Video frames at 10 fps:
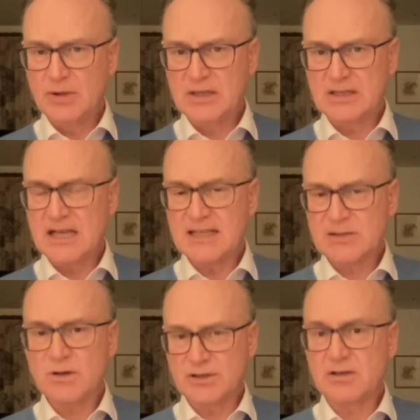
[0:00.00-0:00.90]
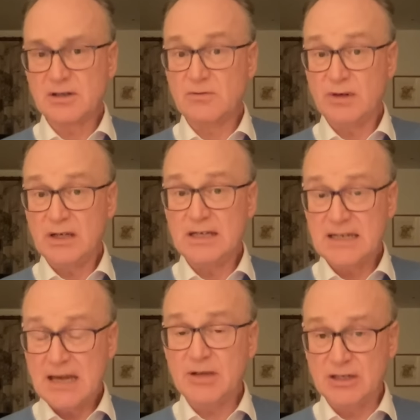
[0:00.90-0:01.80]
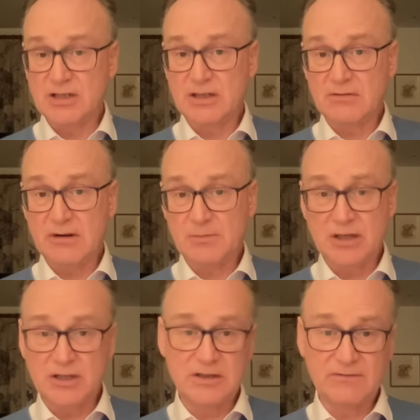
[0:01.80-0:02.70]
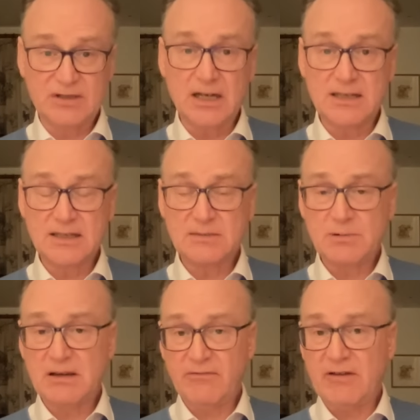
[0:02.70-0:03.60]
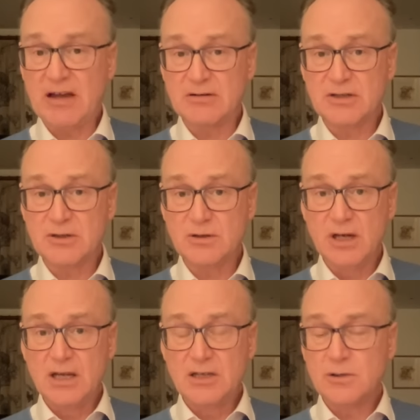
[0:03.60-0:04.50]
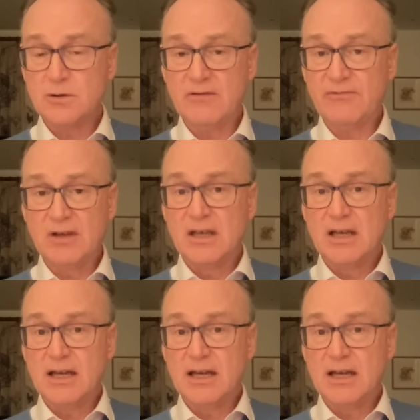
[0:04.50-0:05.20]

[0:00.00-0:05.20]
Because that's what's going to really damage the reputation of science, is being found to have